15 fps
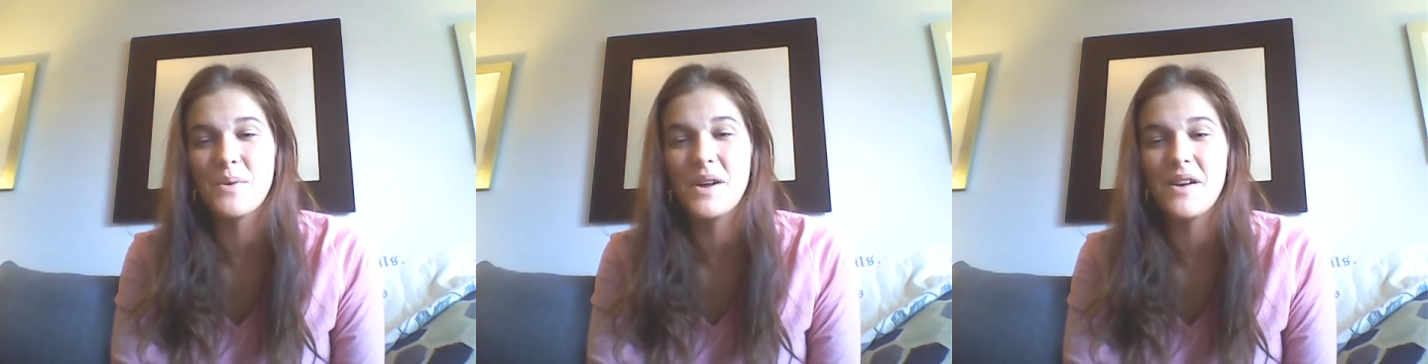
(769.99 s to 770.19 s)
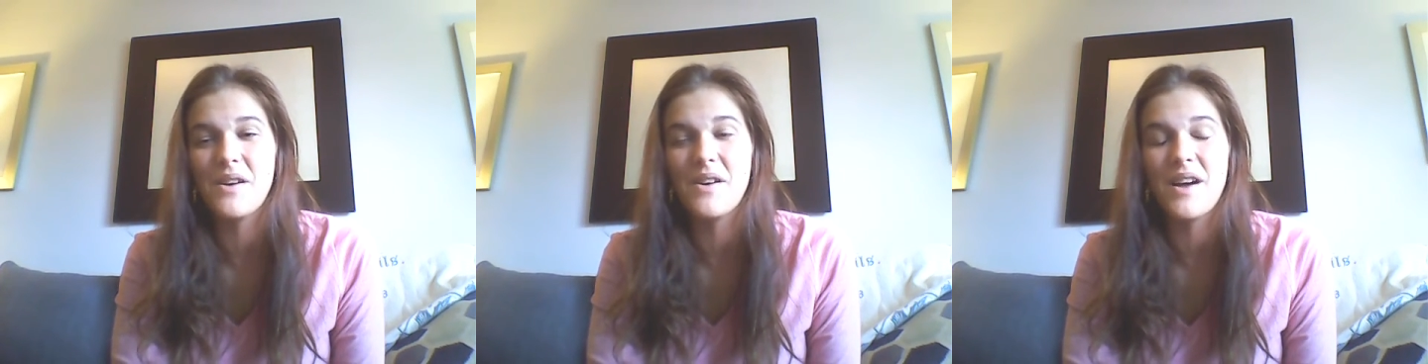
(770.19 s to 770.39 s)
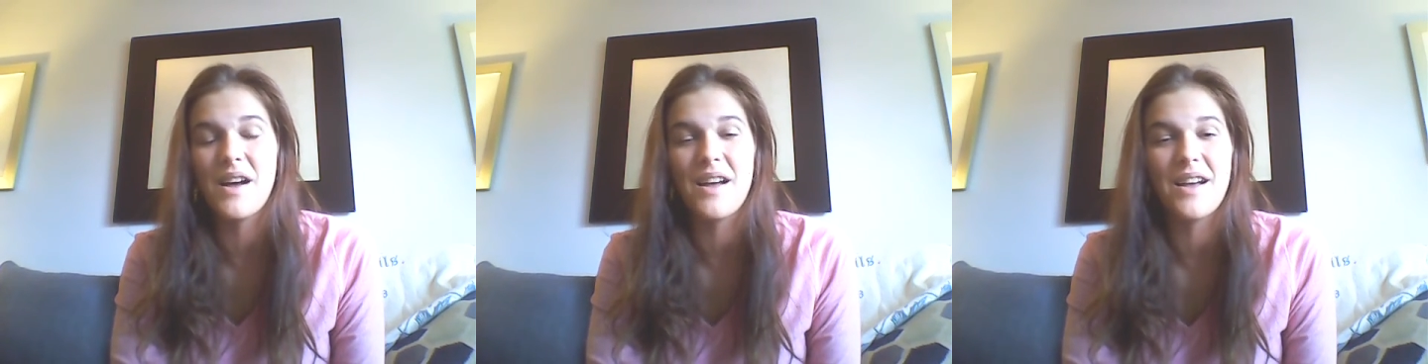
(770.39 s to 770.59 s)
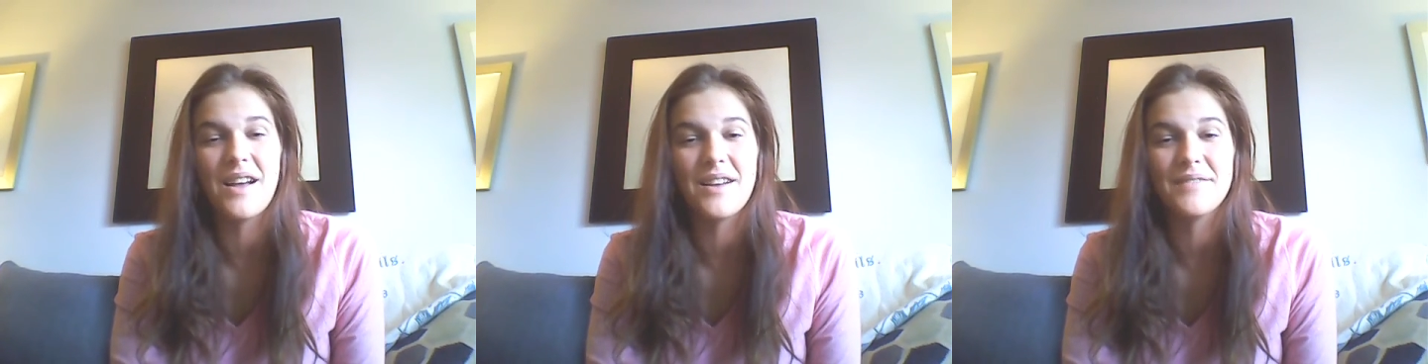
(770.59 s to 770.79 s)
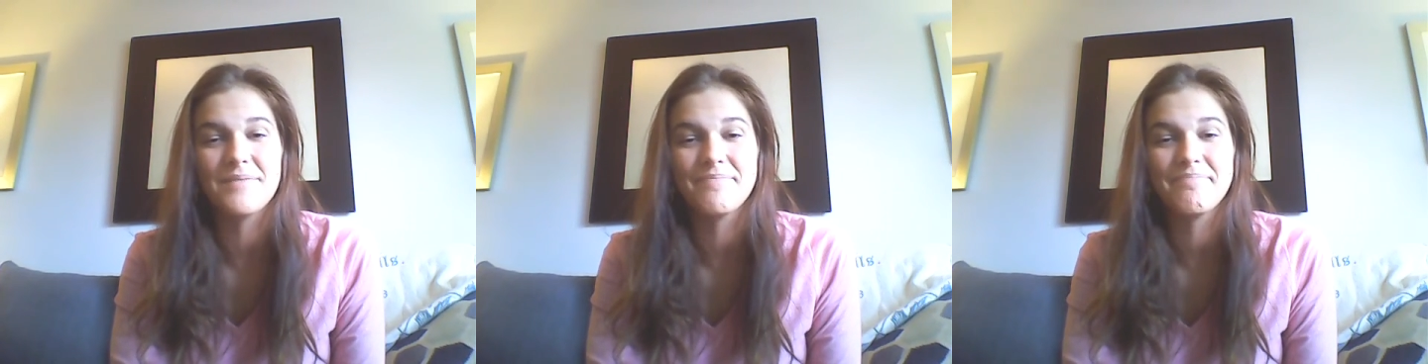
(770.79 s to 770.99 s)
Well,
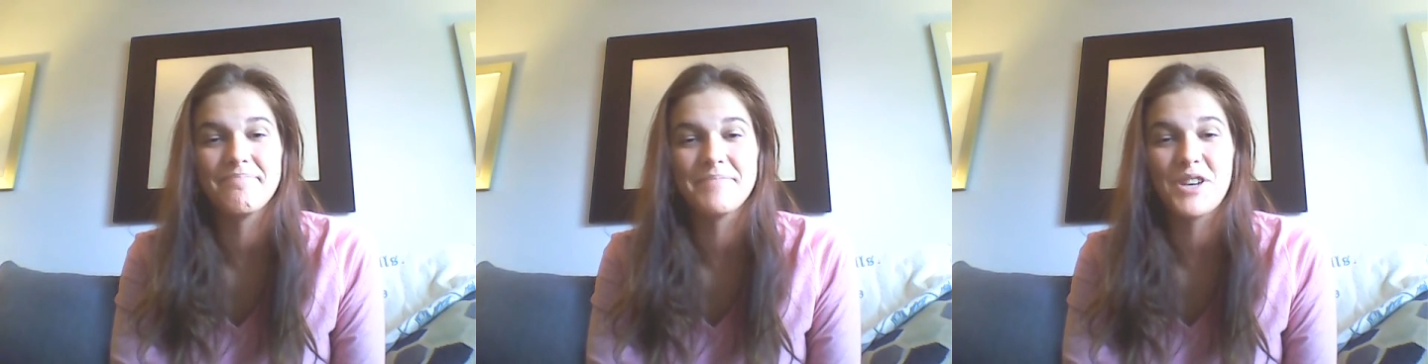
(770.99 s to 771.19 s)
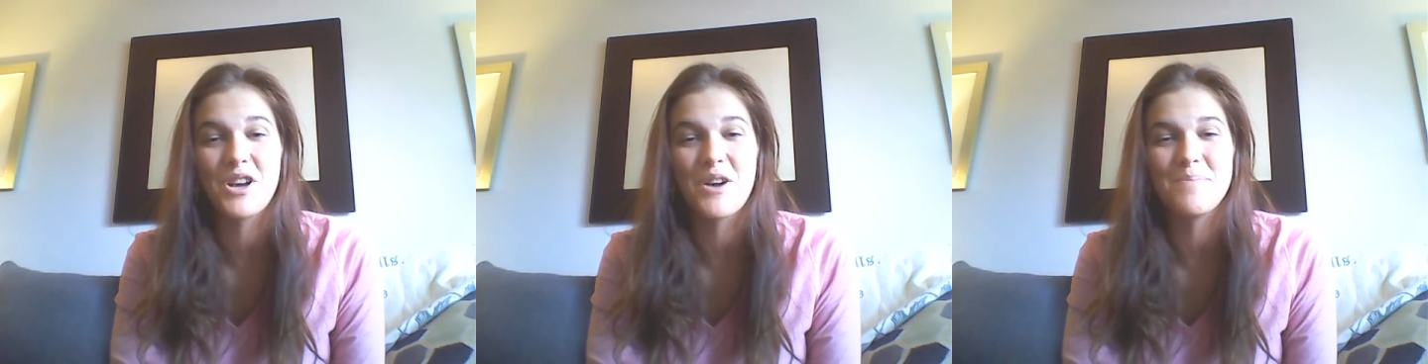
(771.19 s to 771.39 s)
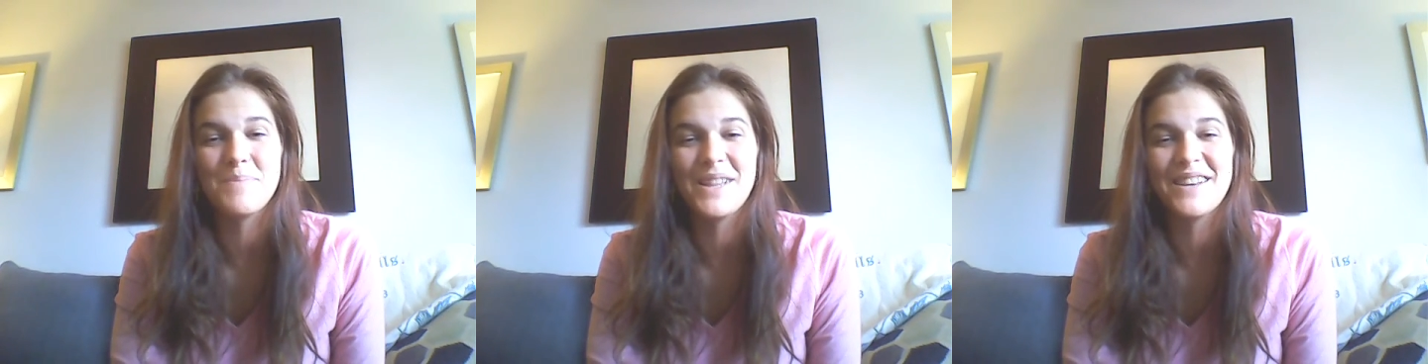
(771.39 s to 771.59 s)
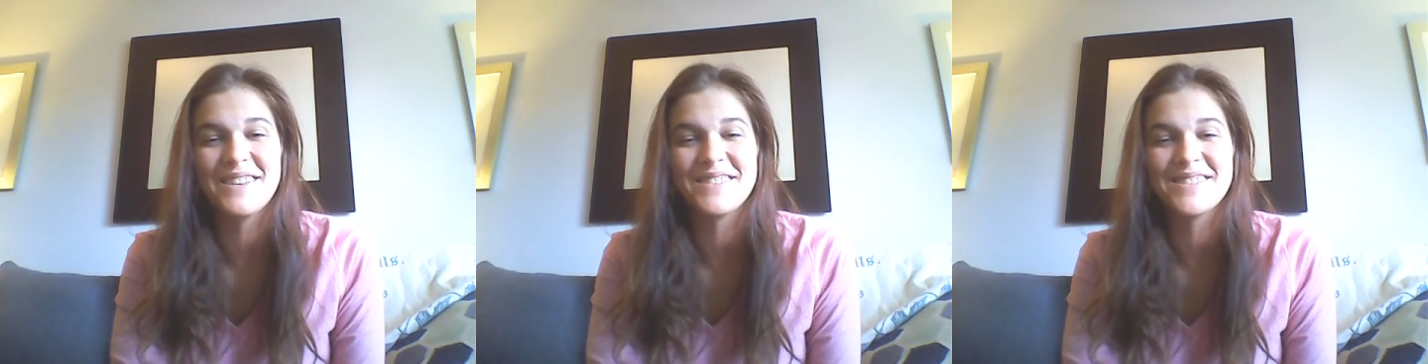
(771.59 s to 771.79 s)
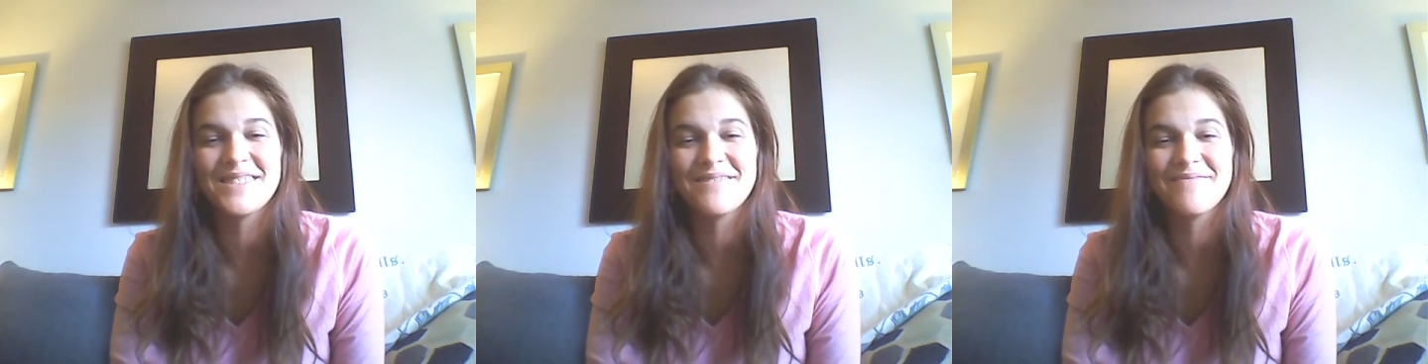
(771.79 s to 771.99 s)
God
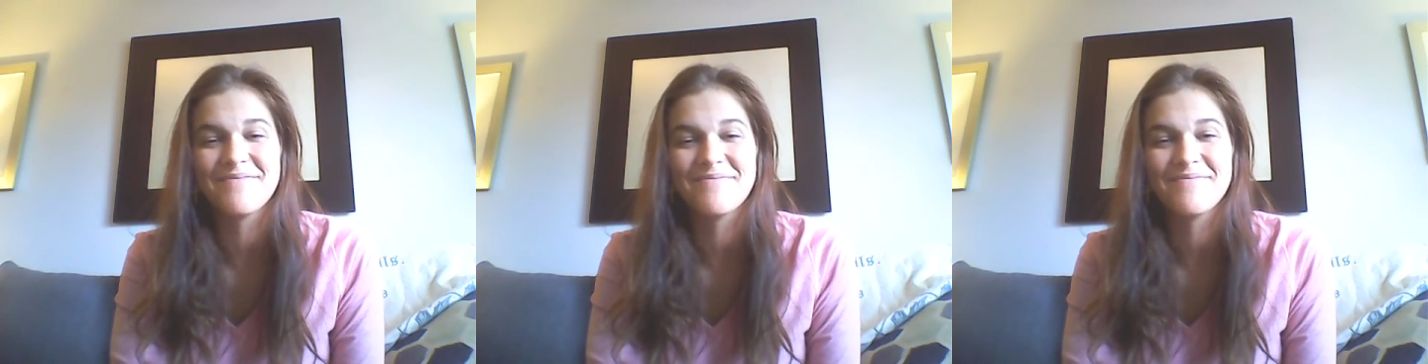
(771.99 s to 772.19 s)
bless.